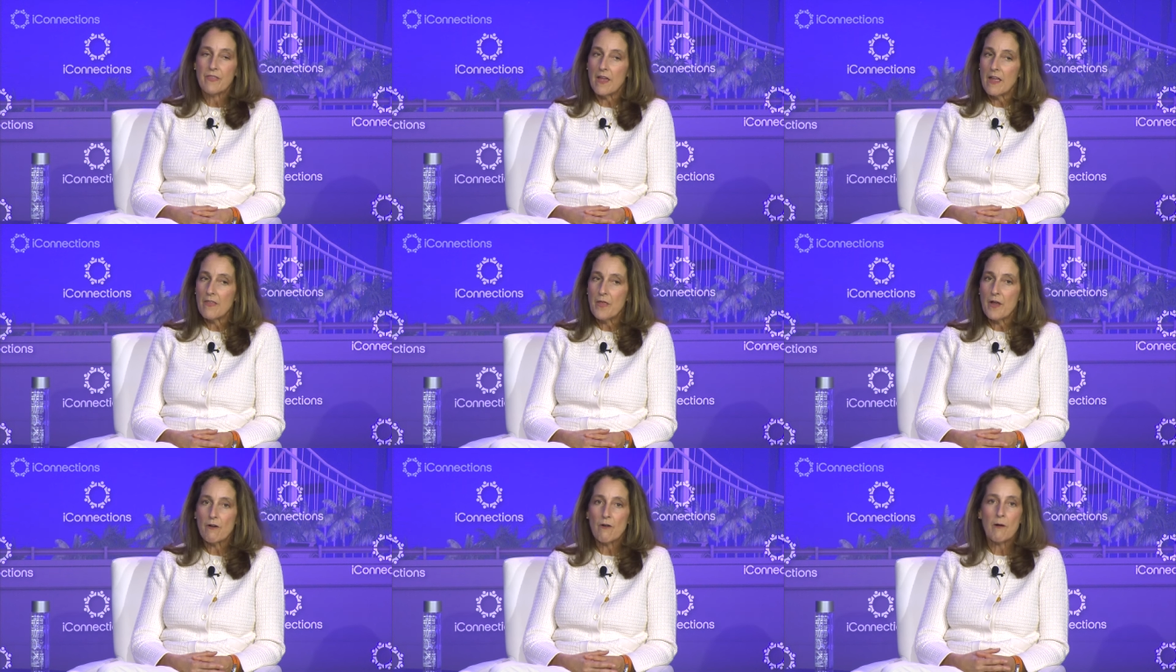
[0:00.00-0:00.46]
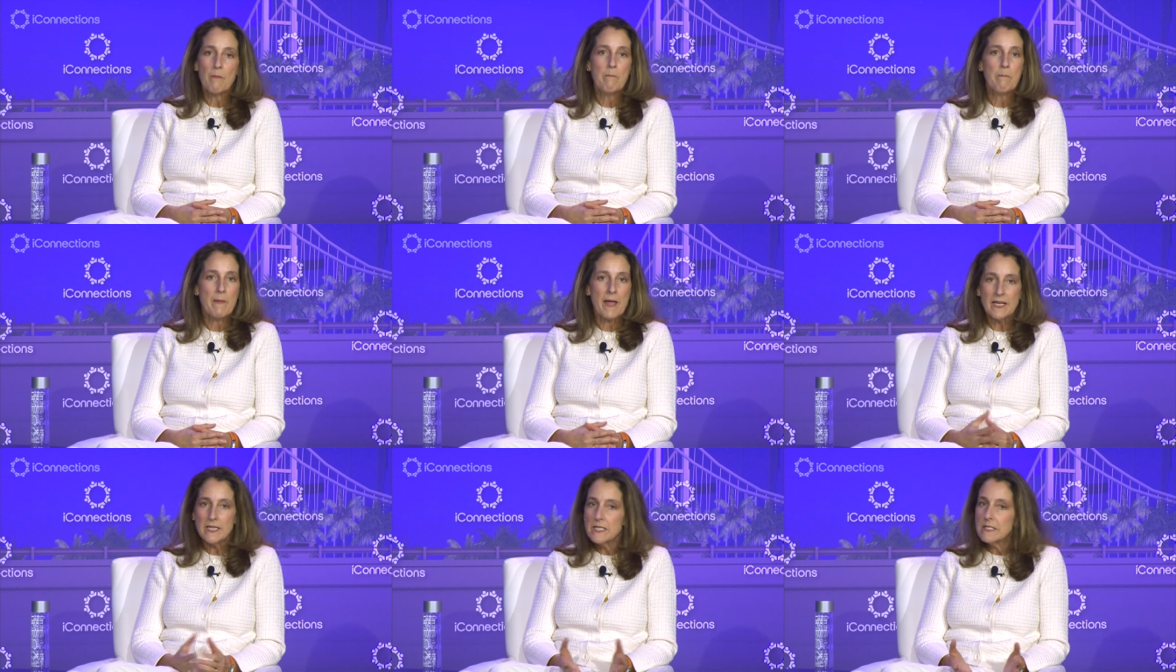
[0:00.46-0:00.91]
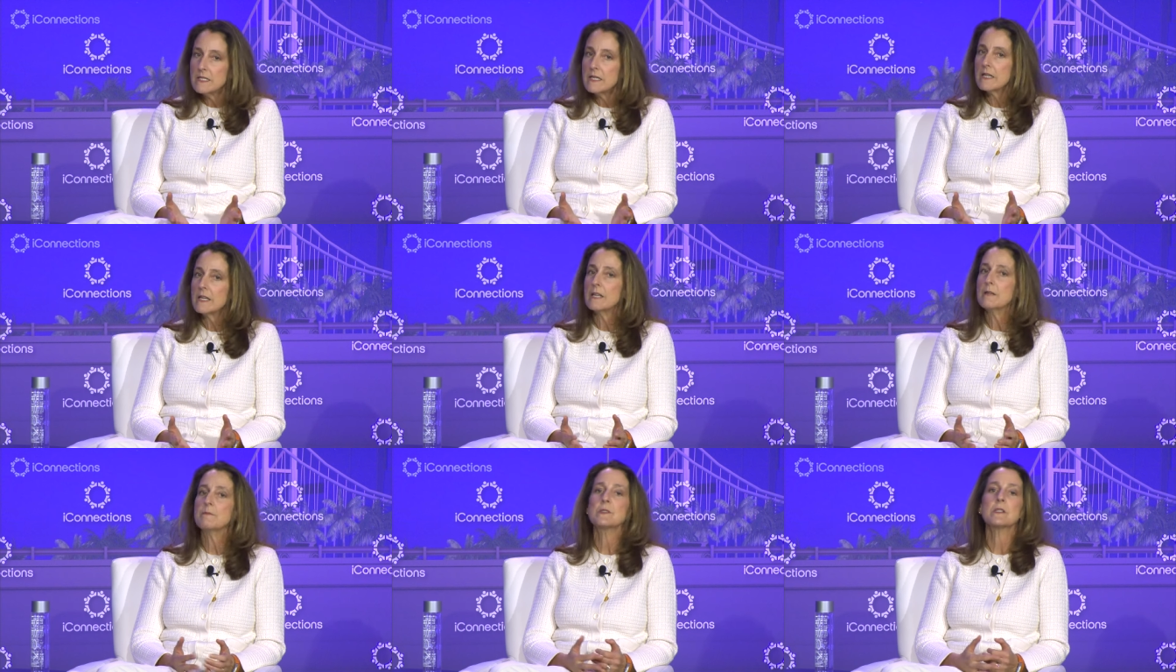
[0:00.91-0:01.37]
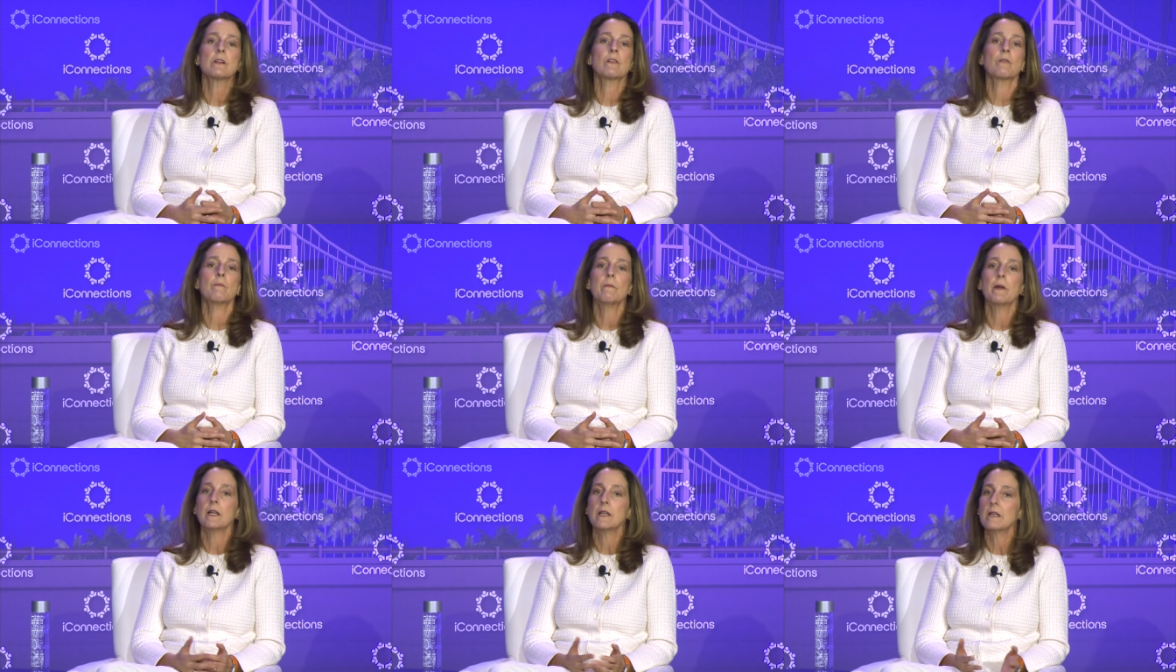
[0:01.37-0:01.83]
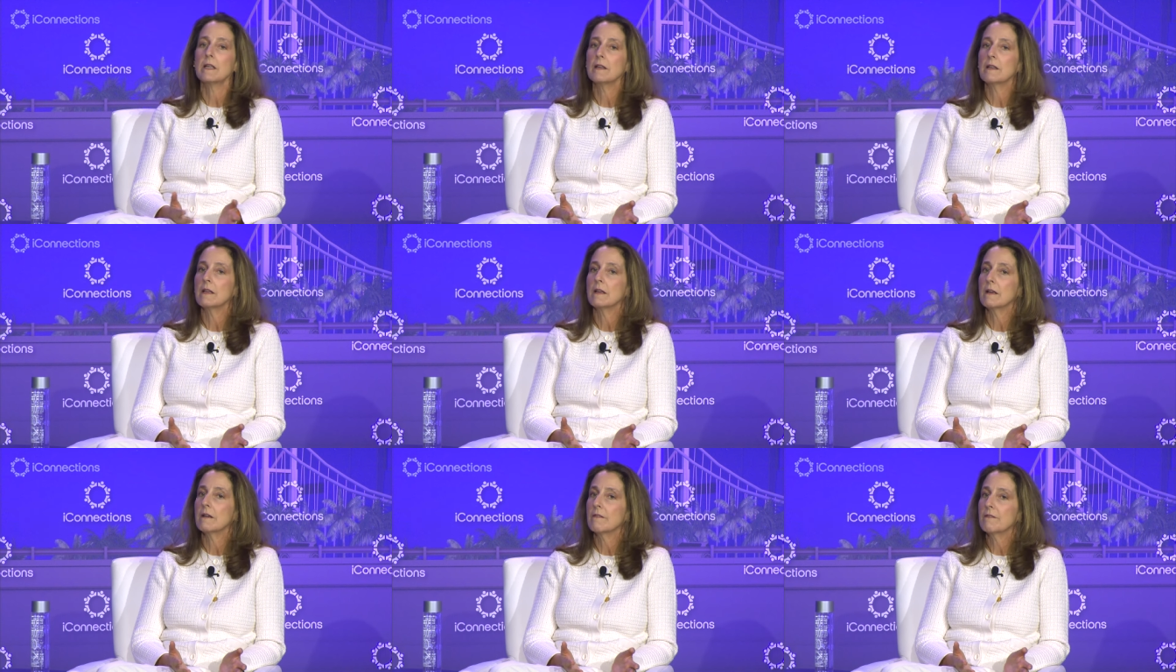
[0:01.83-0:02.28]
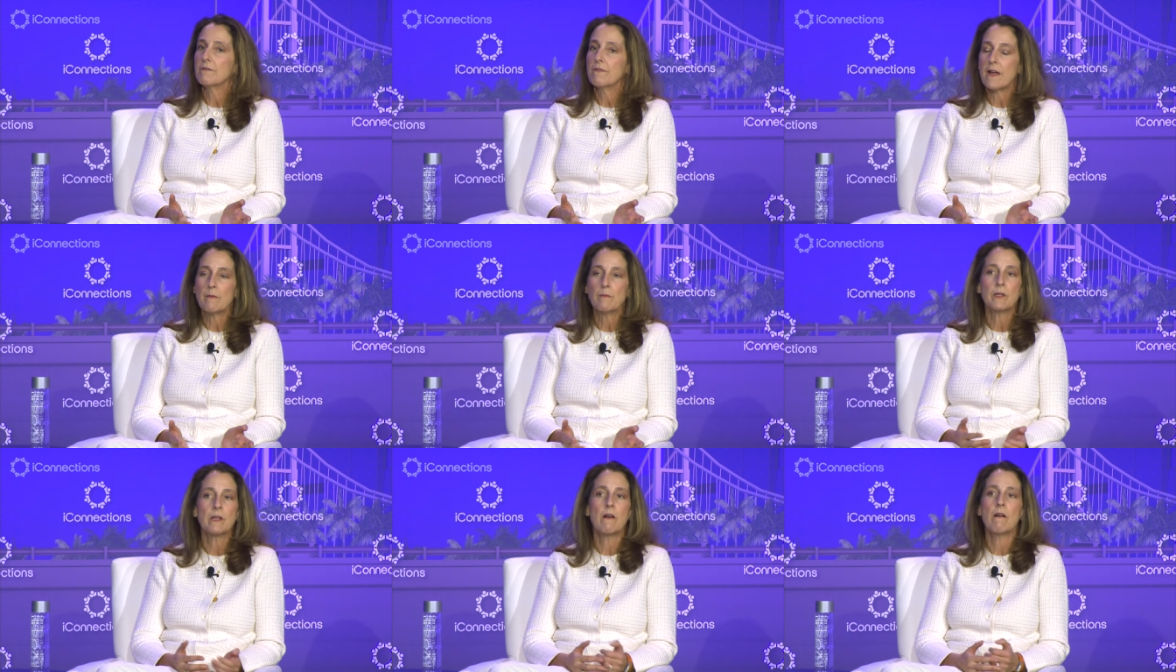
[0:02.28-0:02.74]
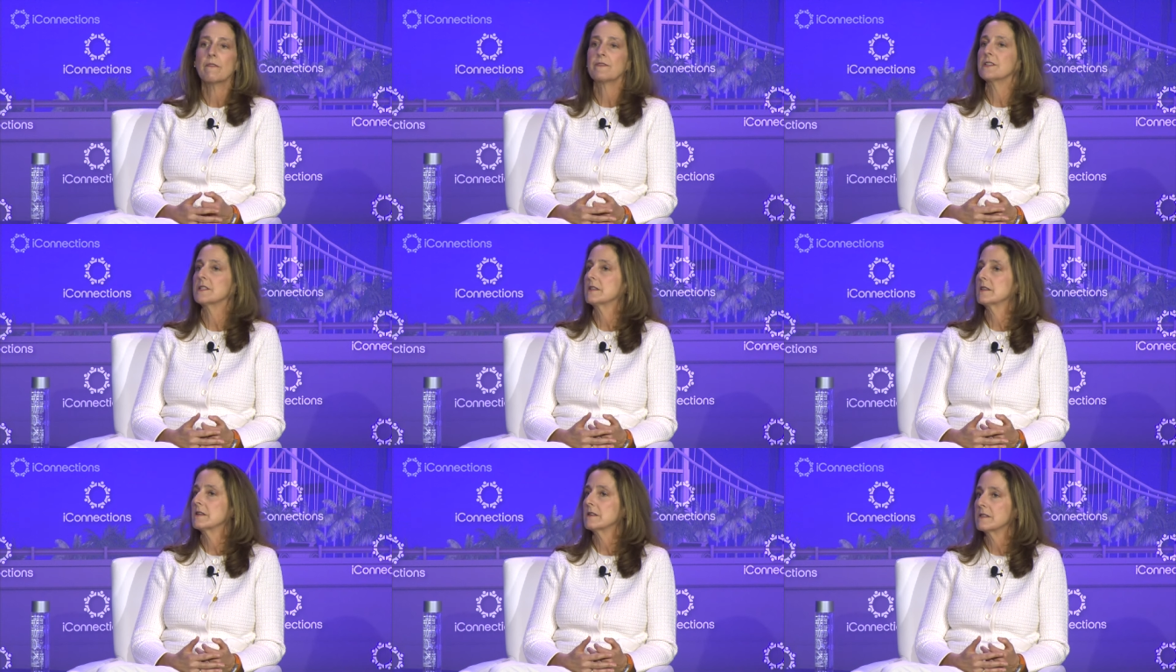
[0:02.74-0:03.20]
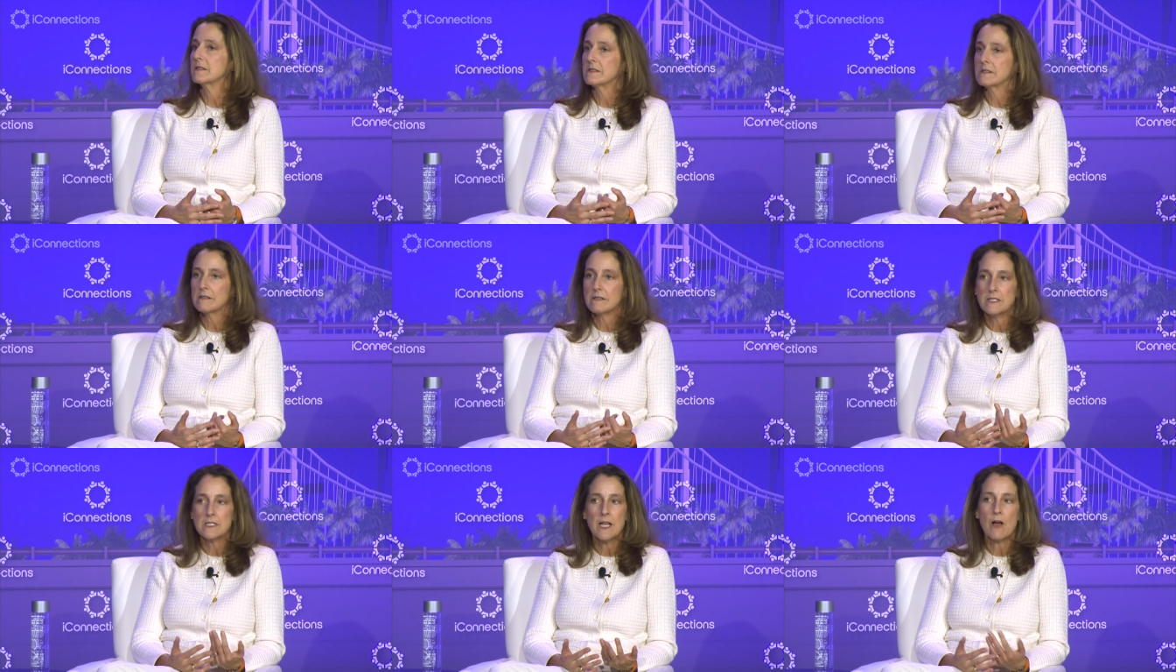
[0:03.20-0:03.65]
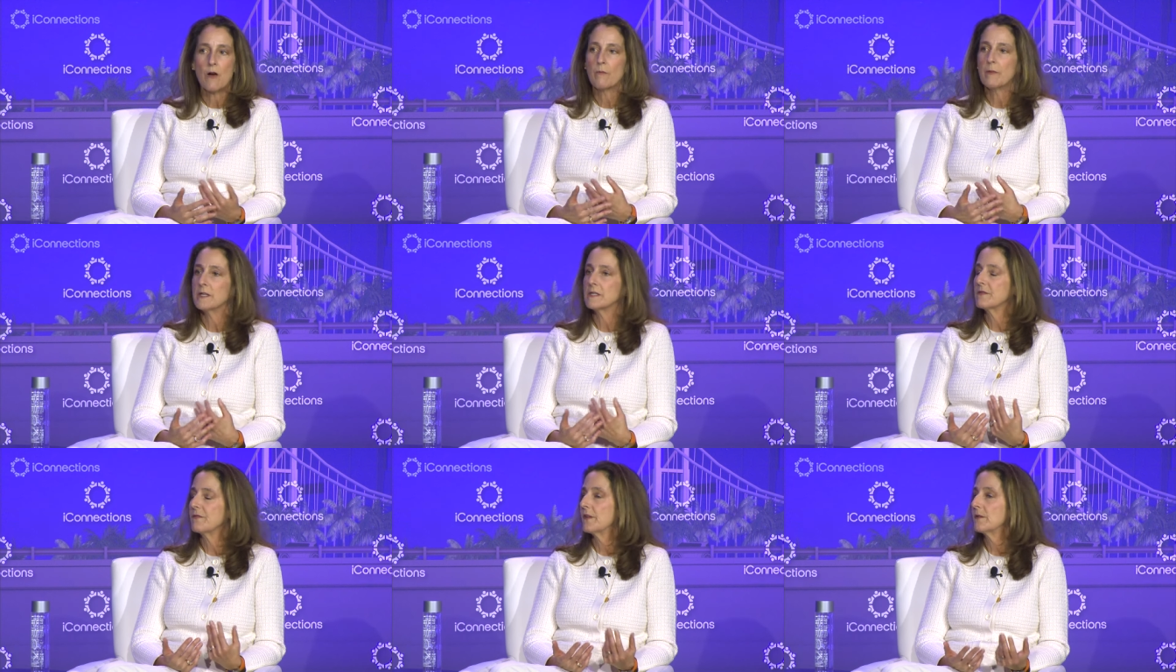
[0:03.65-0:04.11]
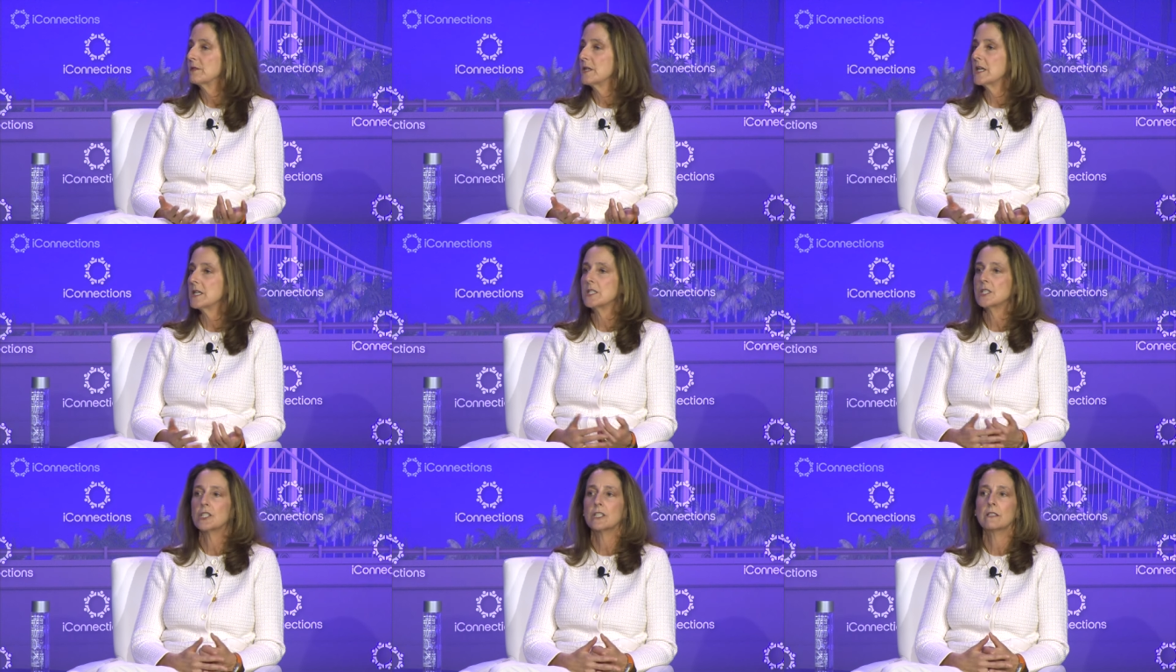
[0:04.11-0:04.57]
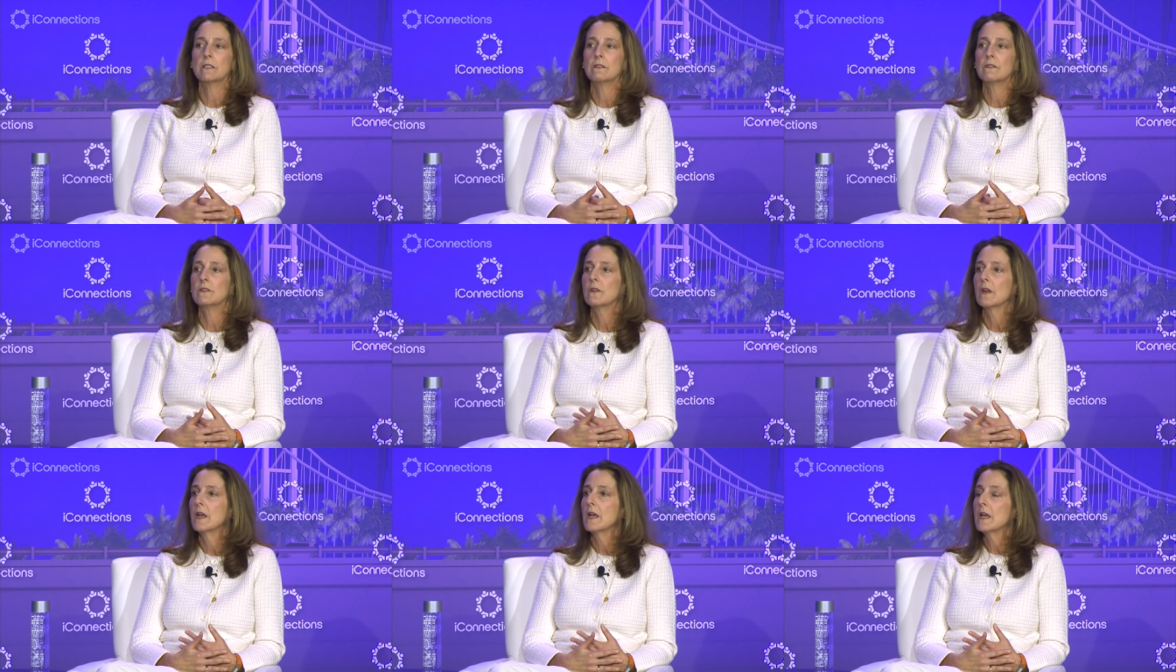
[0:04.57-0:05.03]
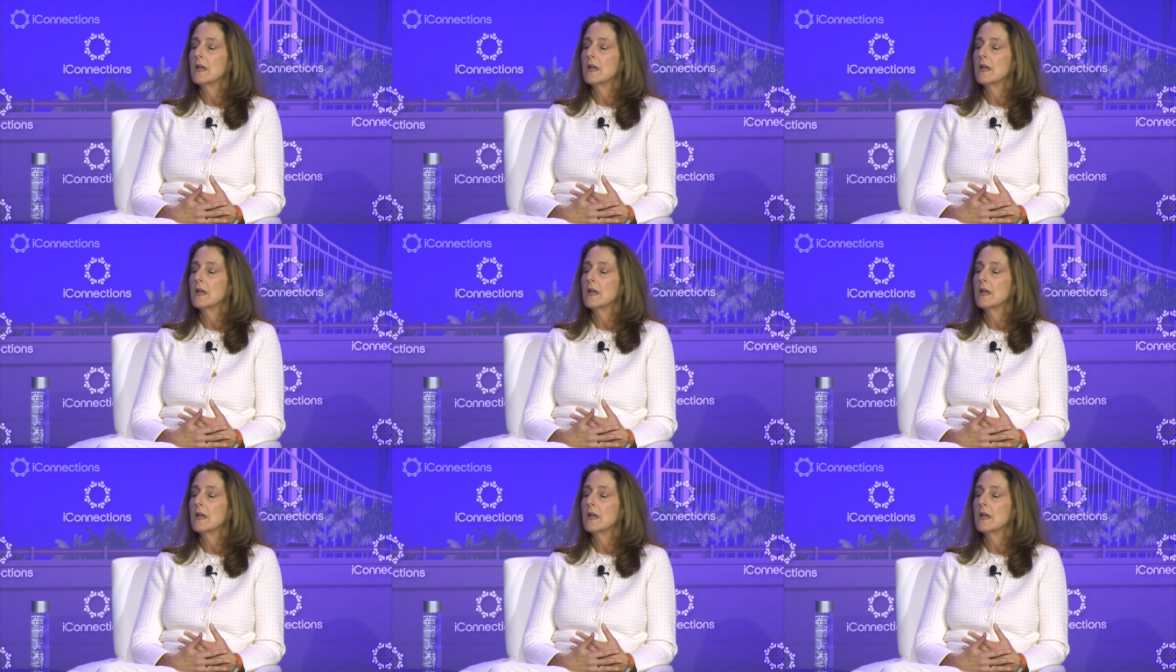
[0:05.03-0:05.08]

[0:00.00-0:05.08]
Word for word: there are many teams, there are many family offices, endowments, foundations